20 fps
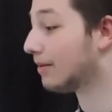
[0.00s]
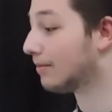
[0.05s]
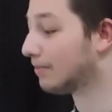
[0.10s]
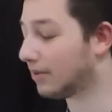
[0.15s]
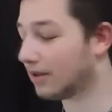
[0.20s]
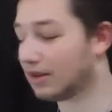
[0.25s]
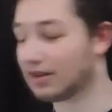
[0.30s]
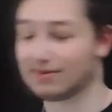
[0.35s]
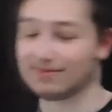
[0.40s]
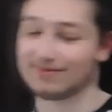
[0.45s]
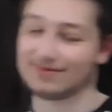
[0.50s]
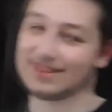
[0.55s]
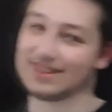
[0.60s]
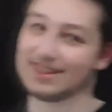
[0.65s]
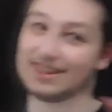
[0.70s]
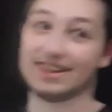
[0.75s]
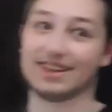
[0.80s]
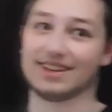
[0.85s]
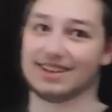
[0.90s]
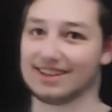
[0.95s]
But
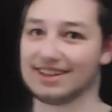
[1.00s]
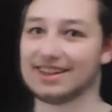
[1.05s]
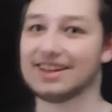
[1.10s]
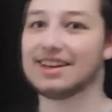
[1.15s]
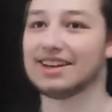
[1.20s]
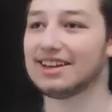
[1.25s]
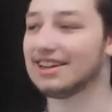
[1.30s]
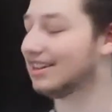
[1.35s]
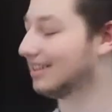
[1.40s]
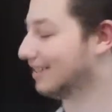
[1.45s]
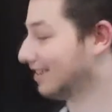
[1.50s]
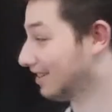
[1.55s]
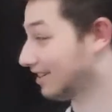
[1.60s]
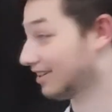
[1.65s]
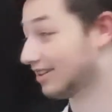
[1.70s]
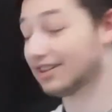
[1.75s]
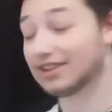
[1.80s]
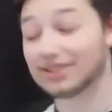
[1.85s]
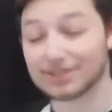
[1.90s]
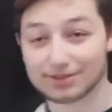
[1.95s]
see,
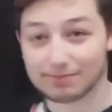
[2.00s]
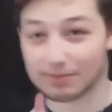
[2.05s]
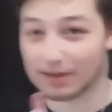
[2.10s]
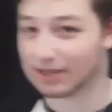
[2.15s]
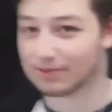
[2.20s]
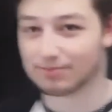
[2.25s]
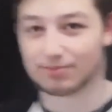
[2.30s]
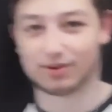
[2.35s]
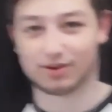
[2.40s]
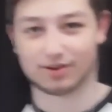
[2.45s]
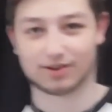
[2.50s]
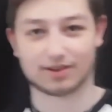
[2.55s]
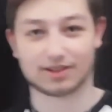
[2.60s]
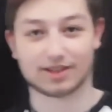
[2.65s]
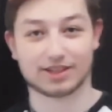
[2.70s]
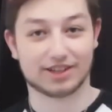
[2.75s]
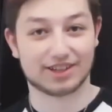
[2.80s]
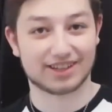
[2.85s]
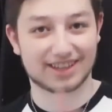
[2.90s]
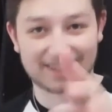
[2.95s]
here's the best part.
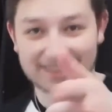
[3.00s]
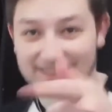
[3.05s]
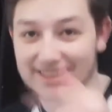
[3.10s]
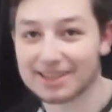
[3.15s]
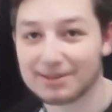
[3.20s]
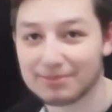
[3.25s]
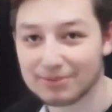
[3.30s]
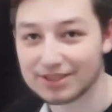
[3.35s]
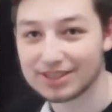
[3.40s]
Do you guys keep a